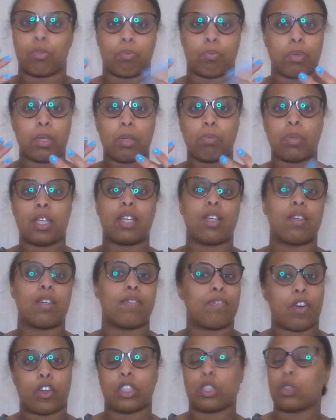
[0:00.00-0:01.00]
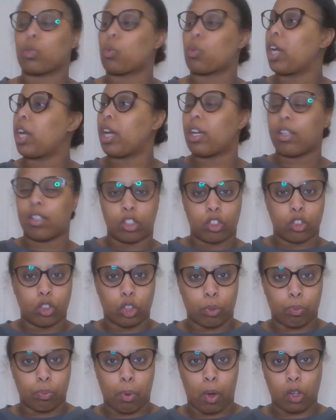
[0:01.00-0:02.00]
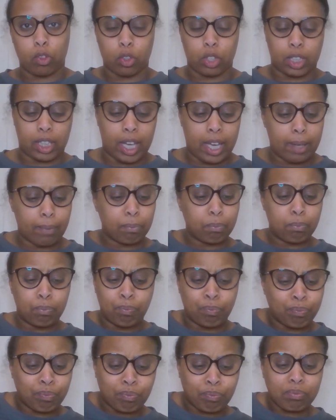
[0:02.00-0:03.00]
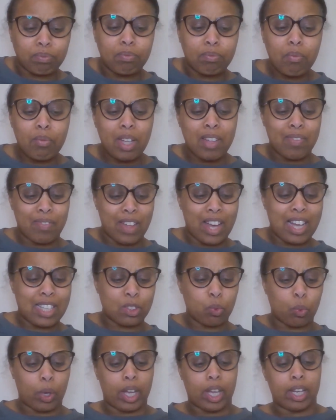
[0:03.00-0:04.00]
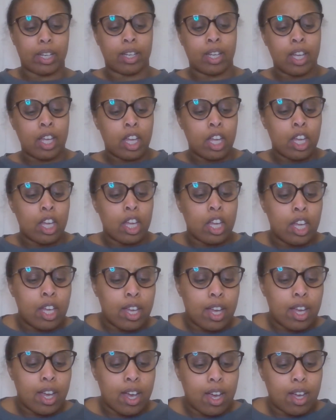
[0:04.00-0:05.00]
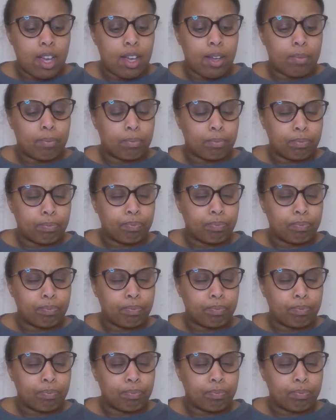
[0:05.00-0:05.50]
beat me, fair and square. You could pass through the gate. That's when Gin